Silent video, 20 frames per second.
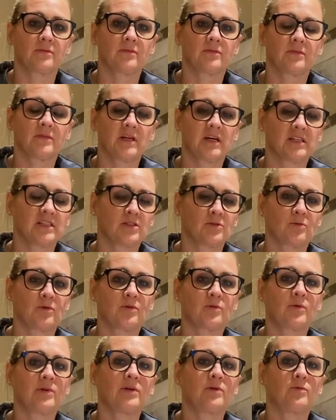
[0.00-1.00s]
that's when
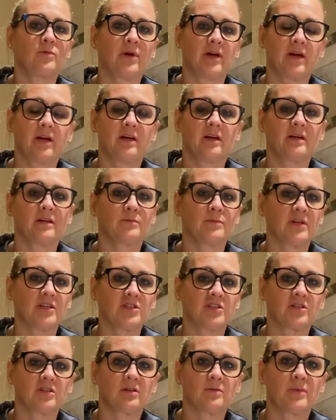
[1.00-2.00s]
we weigh and
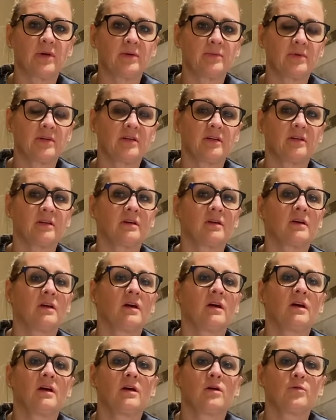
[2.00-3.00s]
measure the baby.
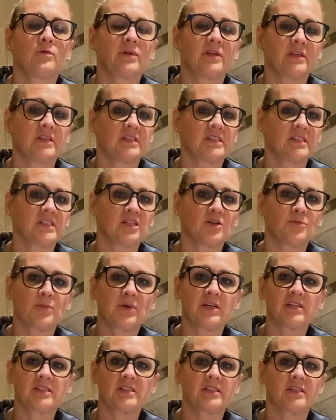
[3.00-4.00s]
We listen to
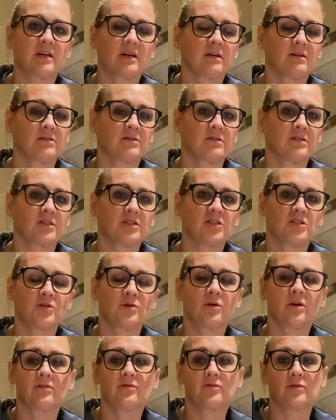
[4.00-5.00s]
breast sounds, do
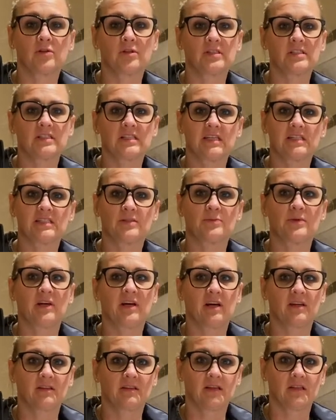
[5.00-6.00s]
our full assessment
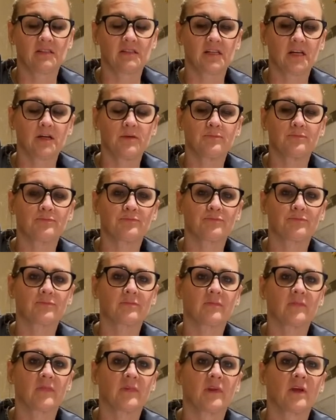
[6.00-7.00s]
at that time.
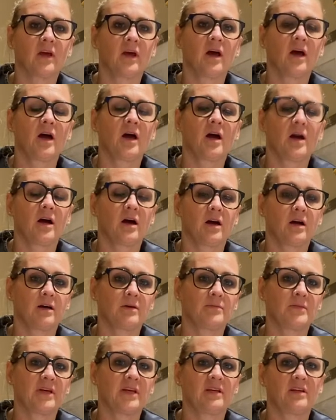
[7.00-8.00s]

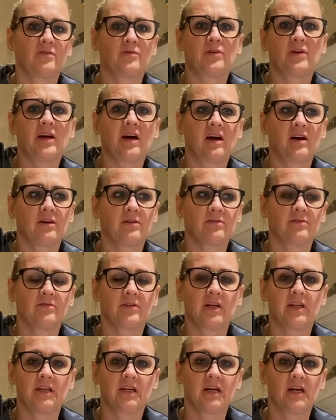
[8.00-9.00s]
And if we have
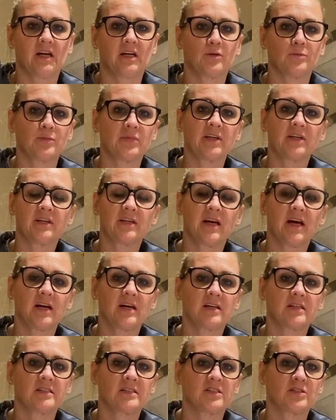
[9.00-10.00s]
any kind of blood
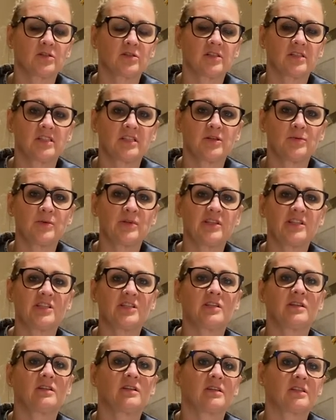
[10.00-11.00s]
gas or
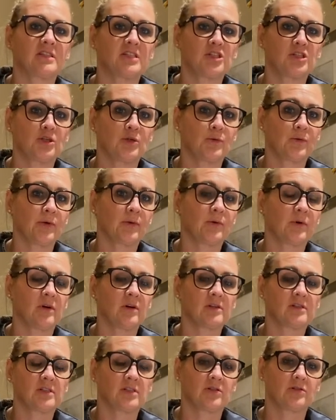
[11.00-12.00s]
CBG that's due, we will
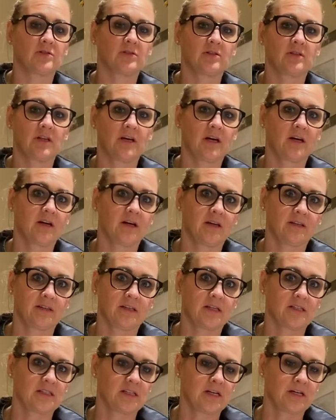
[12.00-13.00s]
also do that at
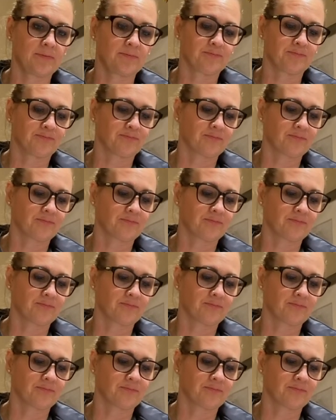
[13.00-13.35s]
that time.